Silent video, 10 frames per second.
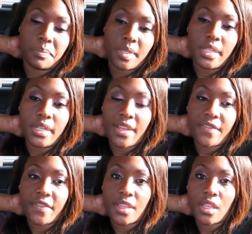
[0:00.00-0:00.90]
But I
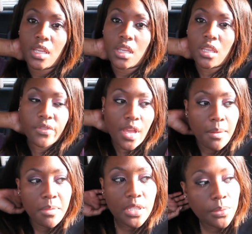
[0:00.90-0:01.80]
feel like if
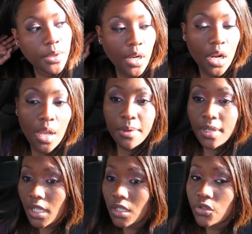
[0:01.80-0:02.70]
I miss work, I'm
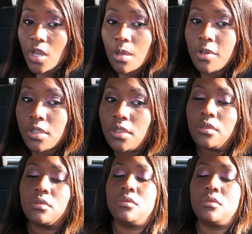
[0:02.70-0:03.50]
gonna get in trouble.